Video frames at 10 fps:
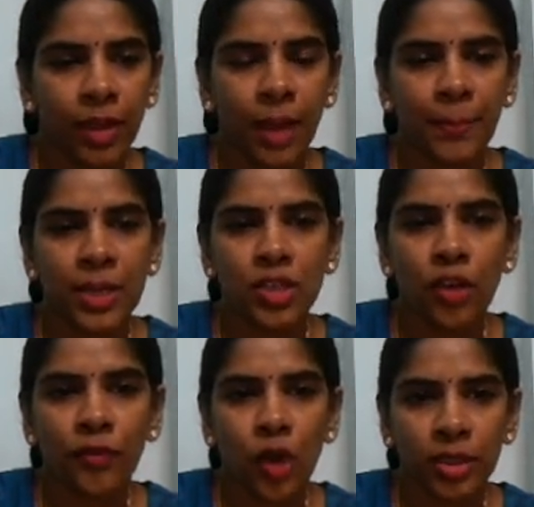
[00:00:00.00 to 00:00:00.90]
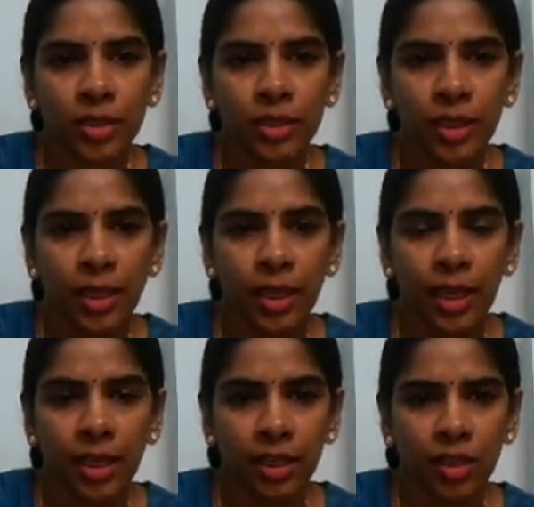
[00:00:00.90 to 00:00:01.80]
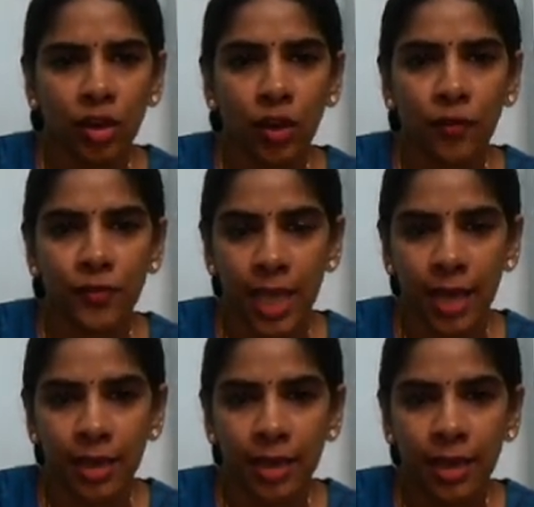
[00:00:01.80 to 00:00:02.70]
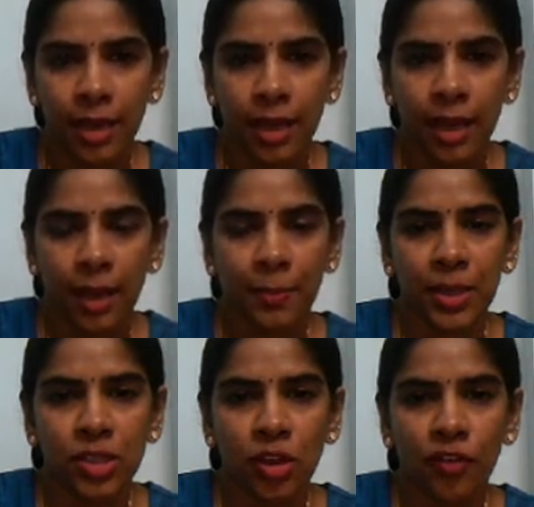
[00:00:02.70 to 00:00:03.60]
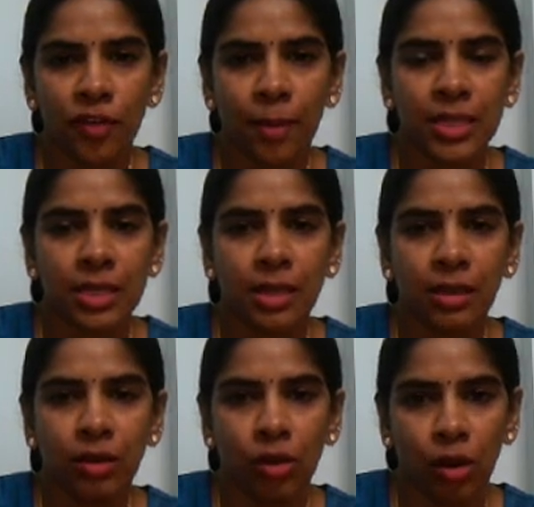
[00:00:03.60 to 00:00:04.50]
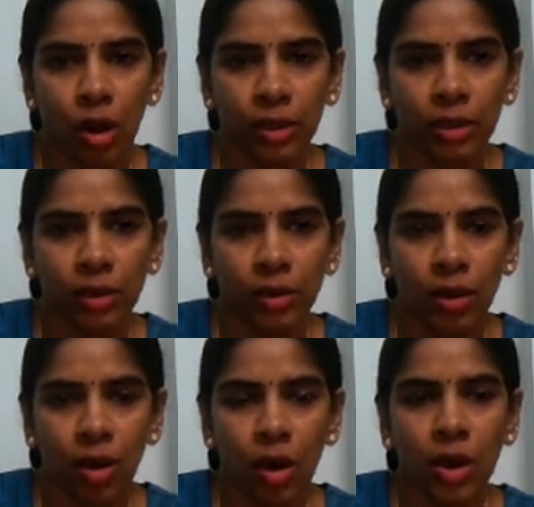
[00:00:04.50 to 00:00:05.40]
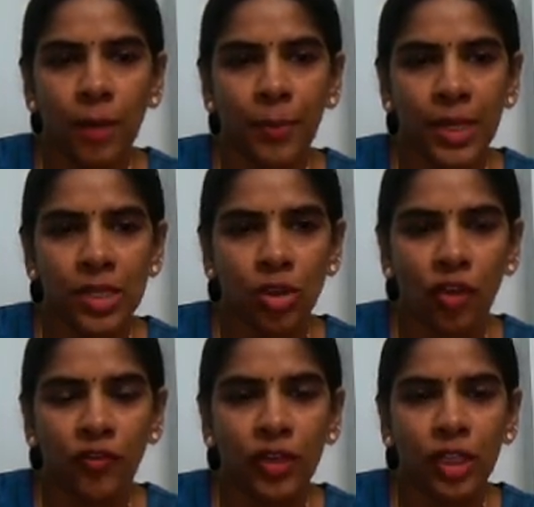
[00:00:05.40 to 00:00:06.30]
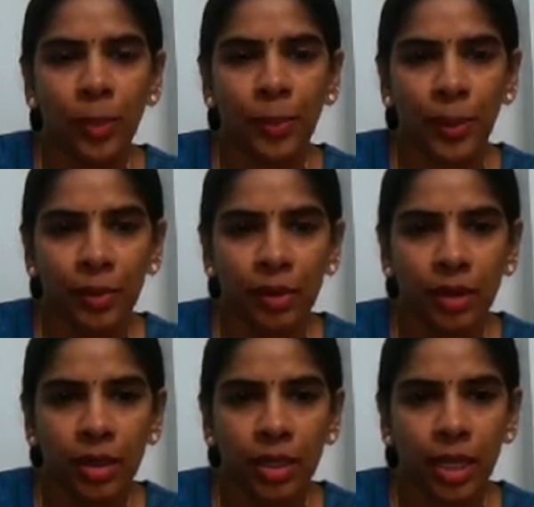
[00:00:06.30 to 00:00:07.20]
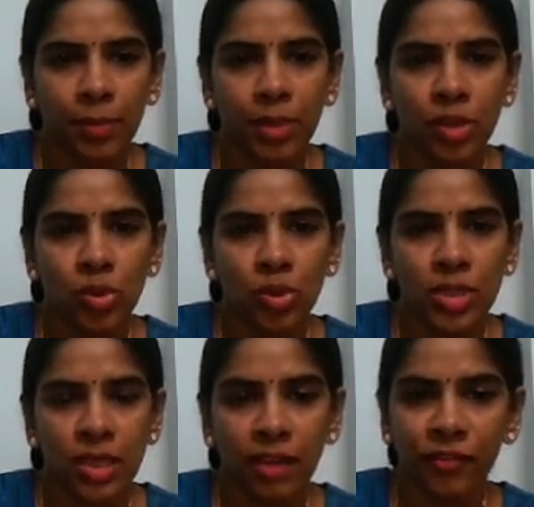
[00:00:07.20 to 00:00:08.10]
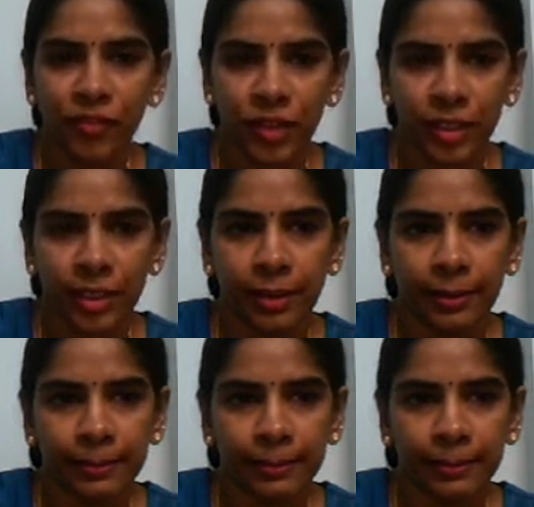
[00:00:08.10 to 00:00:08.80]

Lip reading: A piece of cotton, a layer of sand, a piece of muslin cloth, or a piece of filter paper can be used as a filter.